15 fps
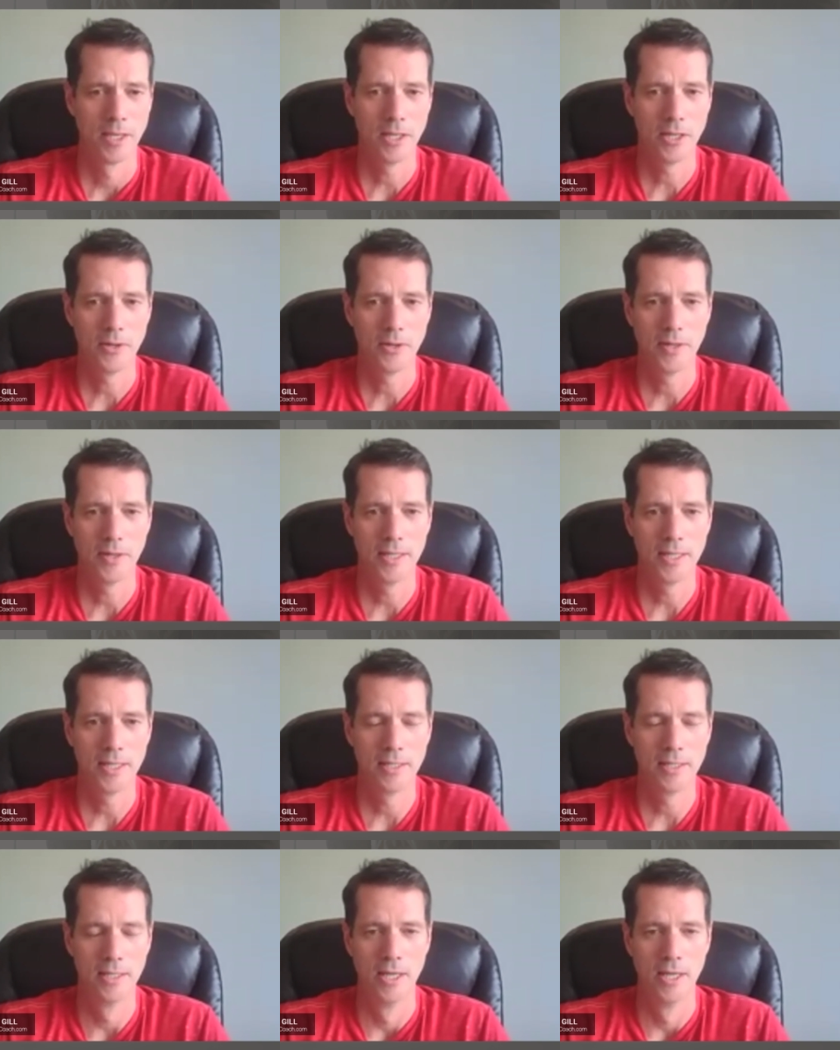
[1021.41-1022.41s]
you know, and
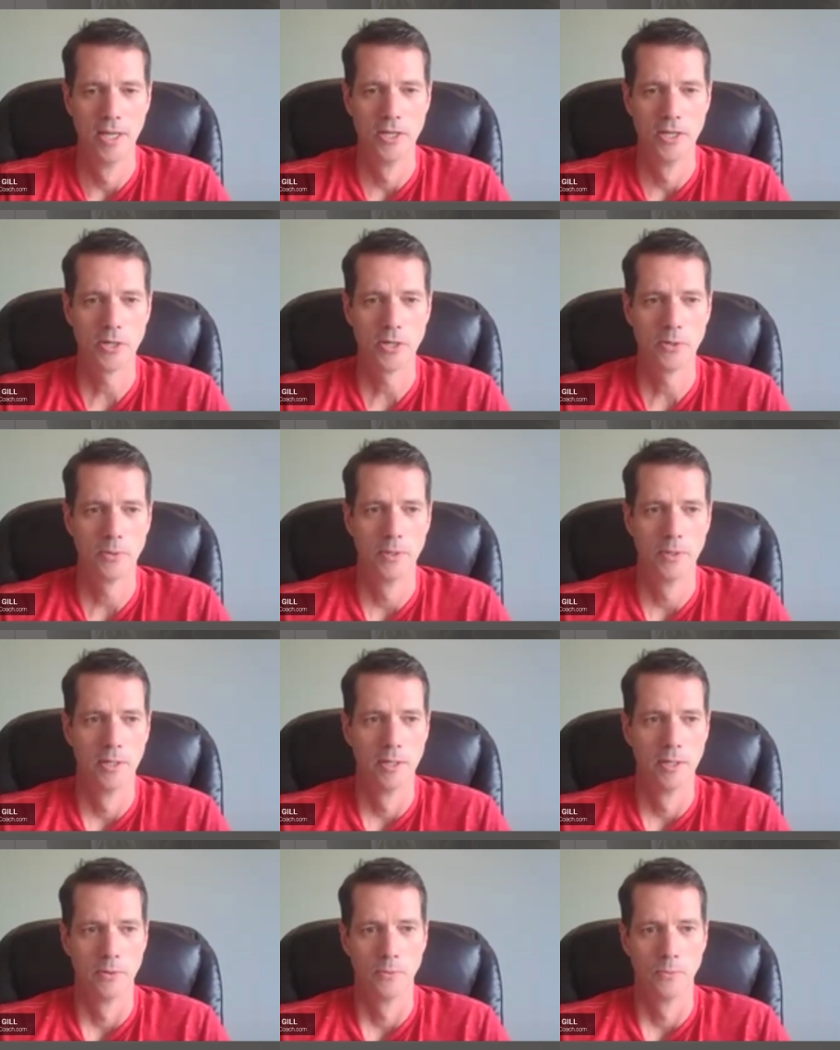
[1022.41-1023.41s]
then, so
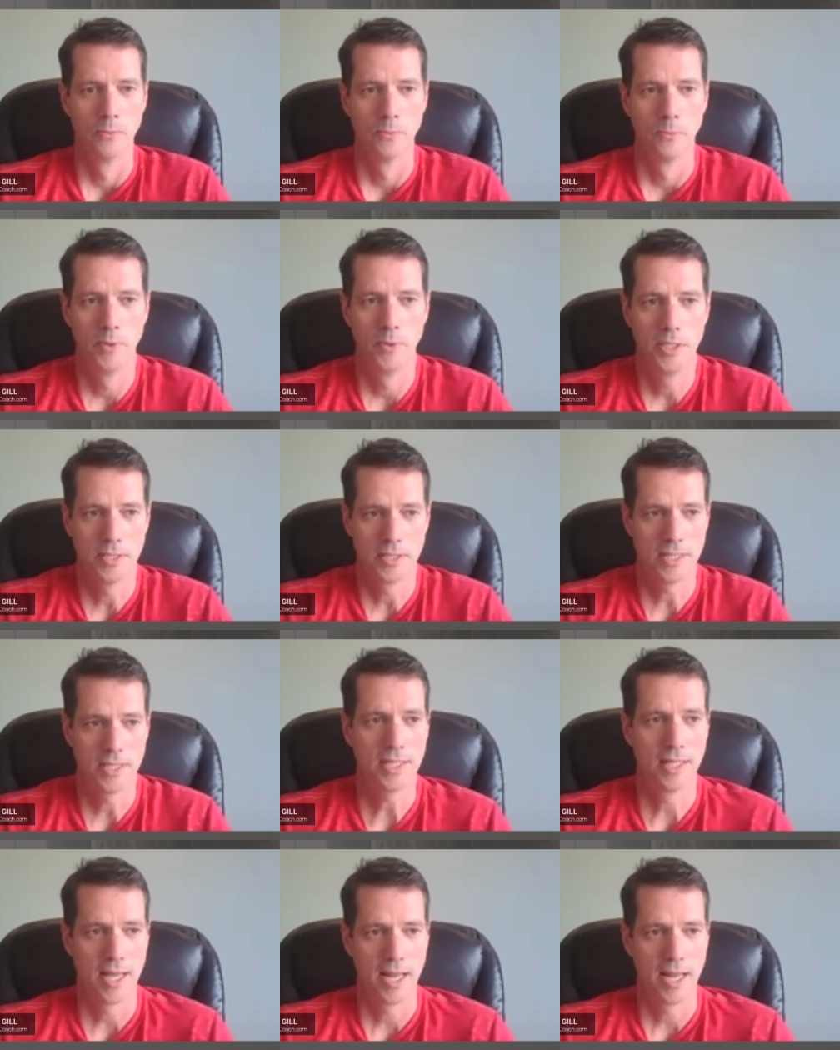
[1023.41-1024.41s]
we
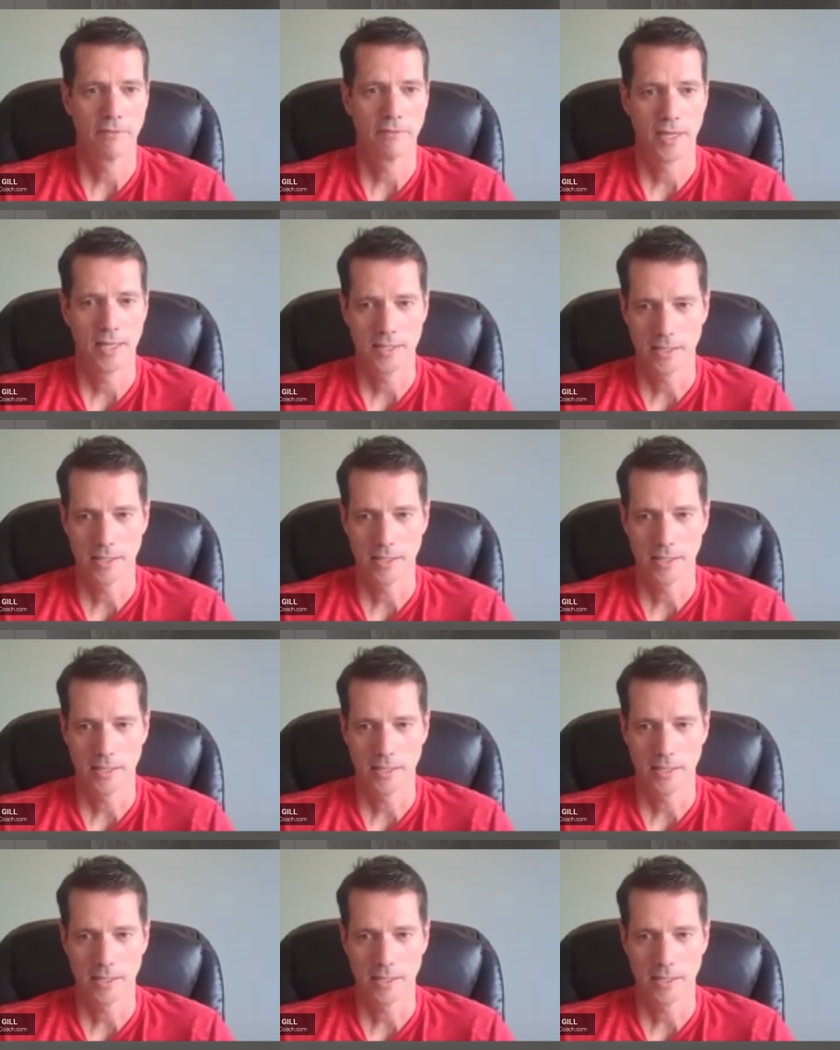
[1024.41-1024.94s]
see a lot of guys